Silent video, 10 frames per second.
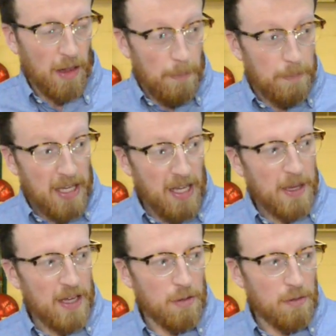big
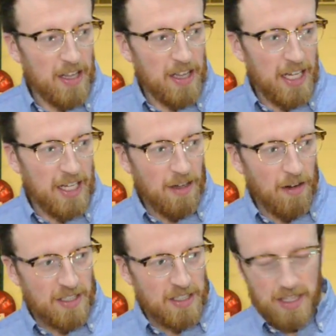appeal really.
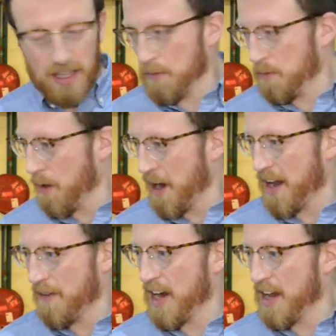Obviously, they went
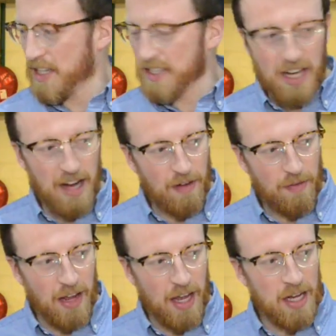everywhere, they did
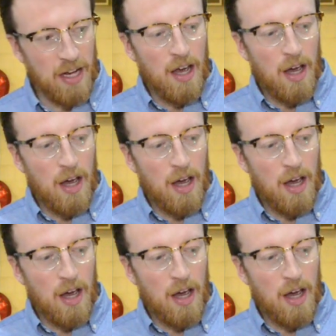everything,